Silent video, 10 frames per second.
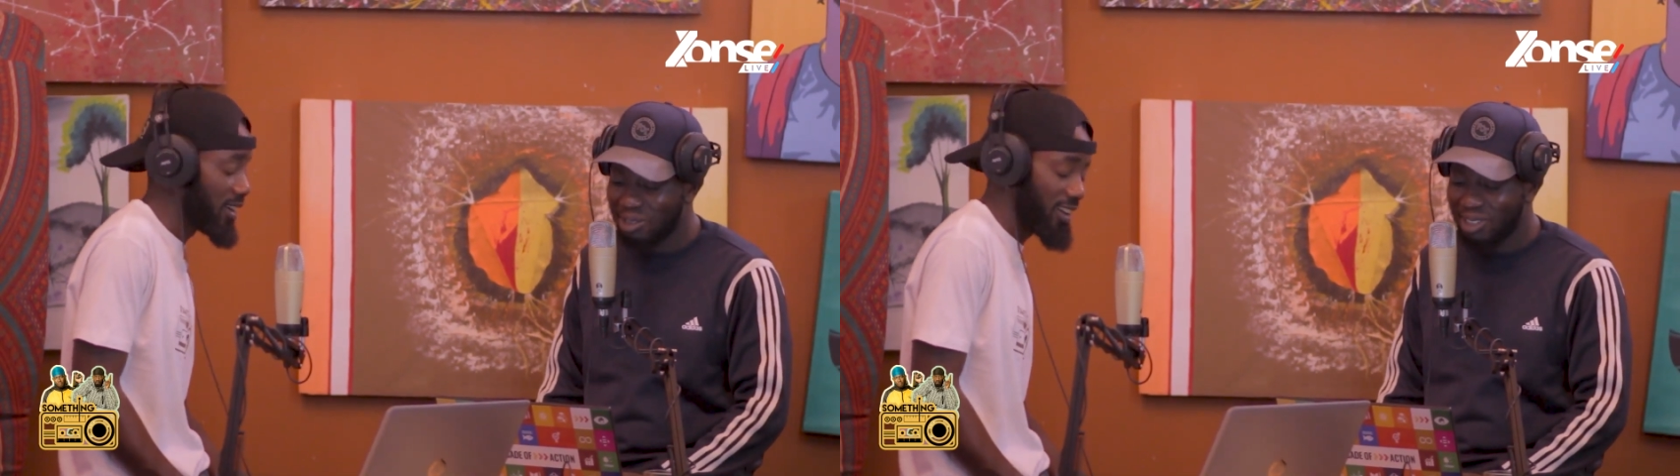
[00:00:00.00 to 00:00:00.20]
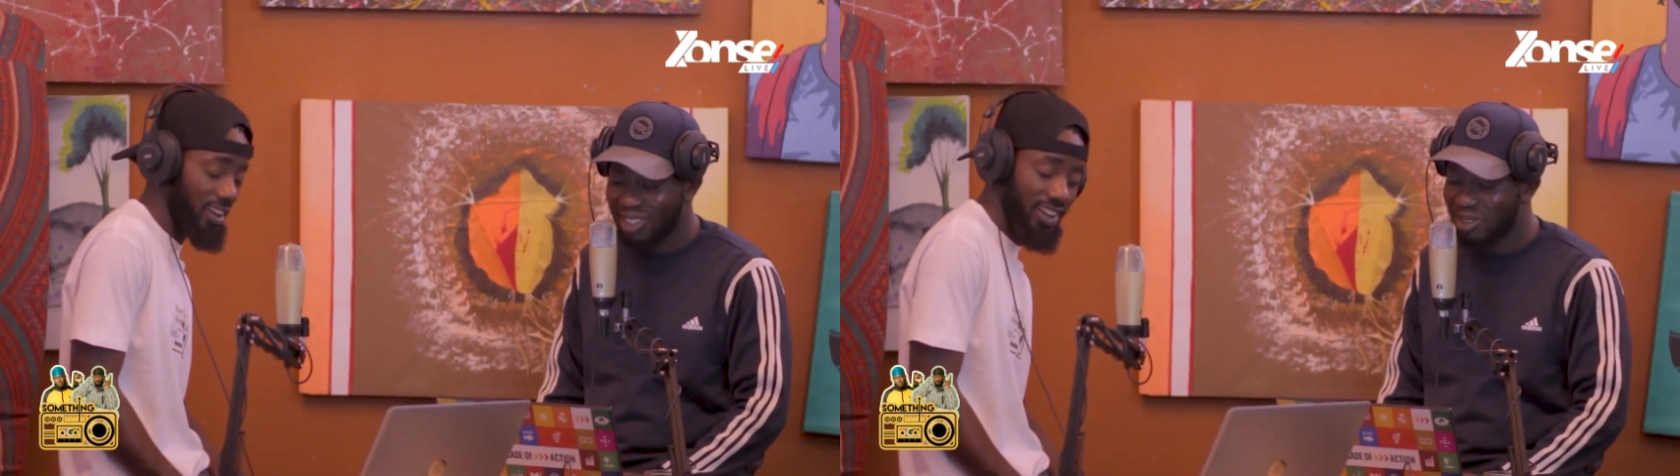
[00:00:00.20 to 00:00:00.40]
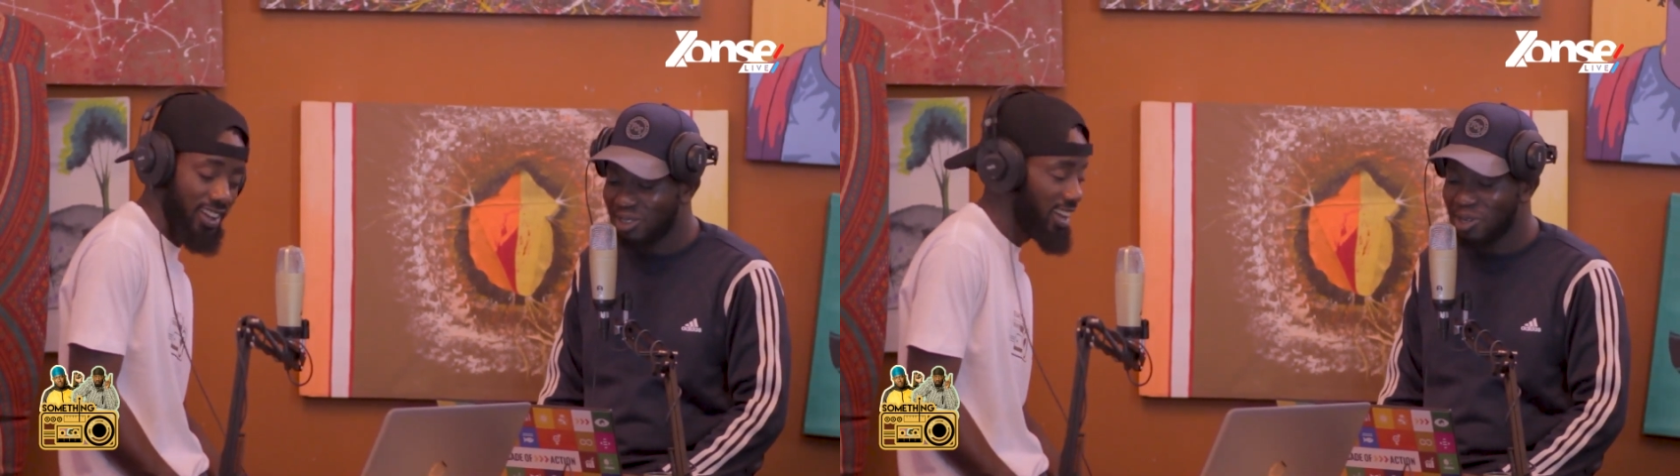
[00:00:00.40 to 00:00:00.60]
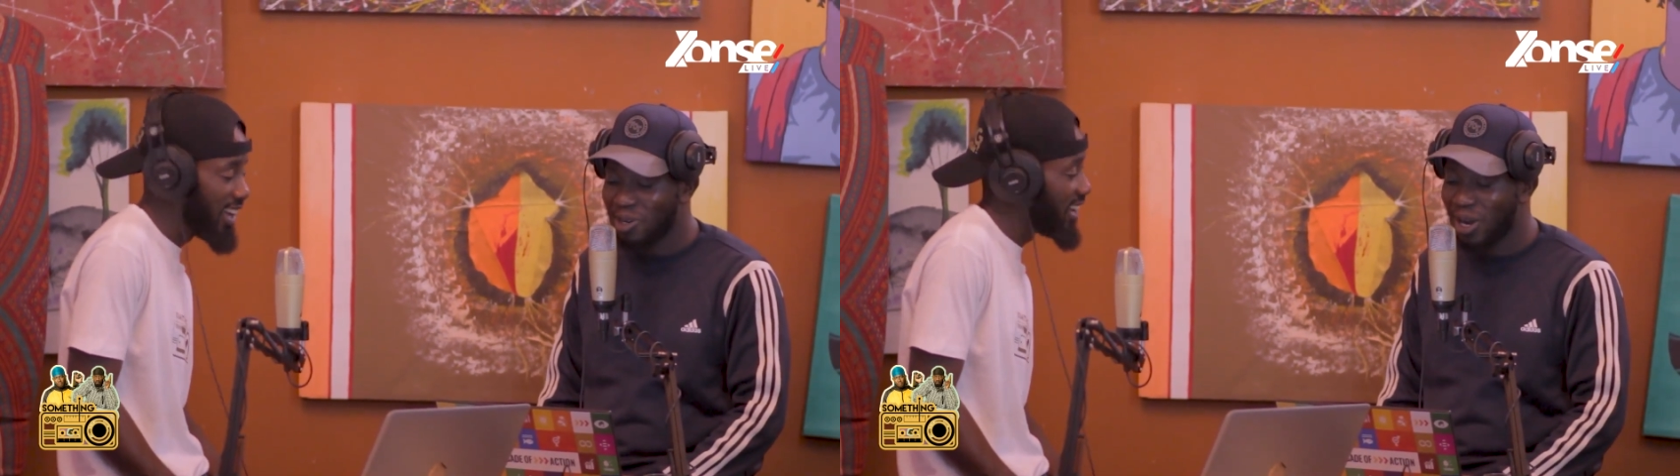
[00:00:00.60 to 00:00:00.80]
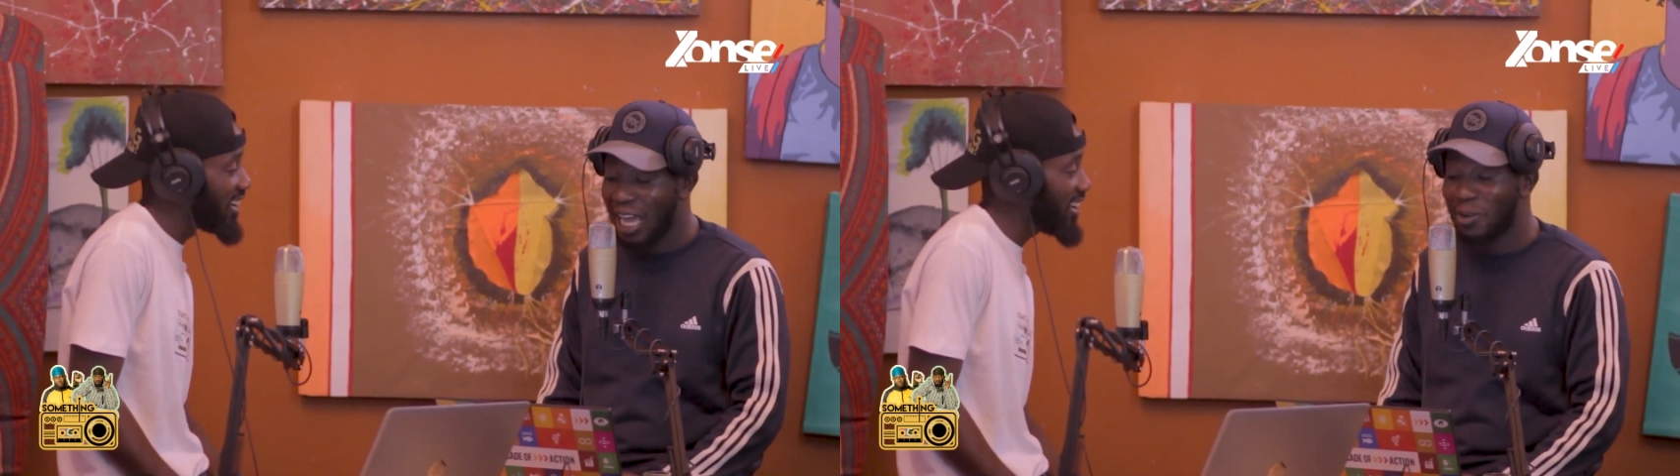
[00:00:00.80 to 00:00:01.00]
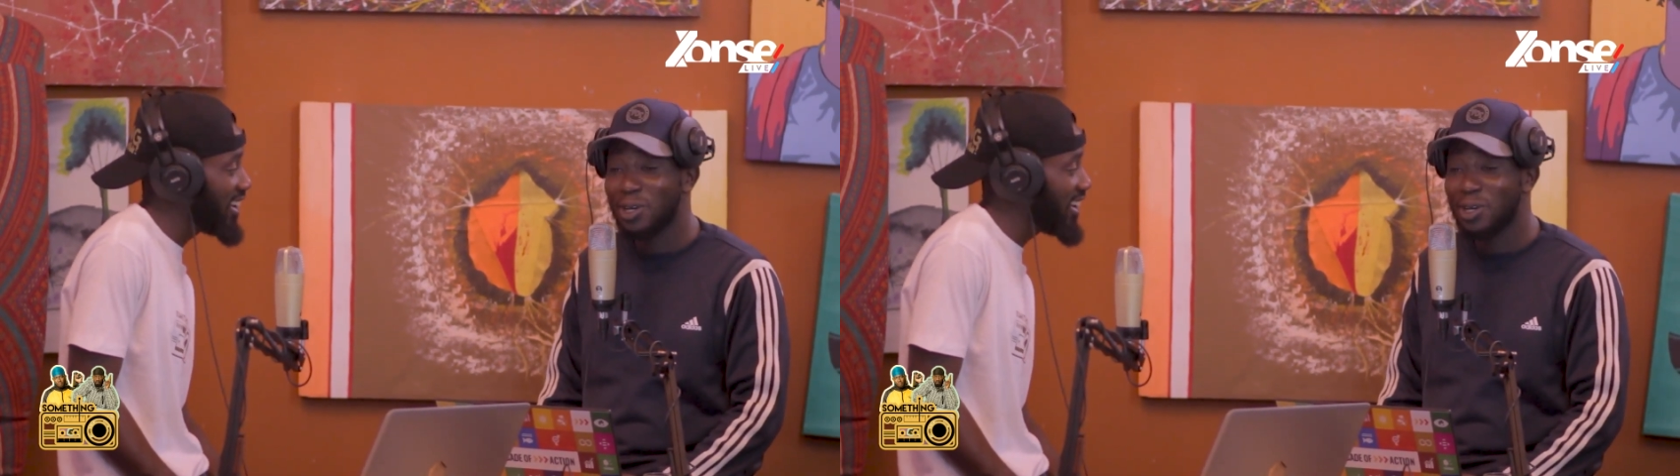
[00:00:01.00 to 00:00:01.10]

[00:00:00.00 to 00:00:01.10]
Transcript: It was a horrible. I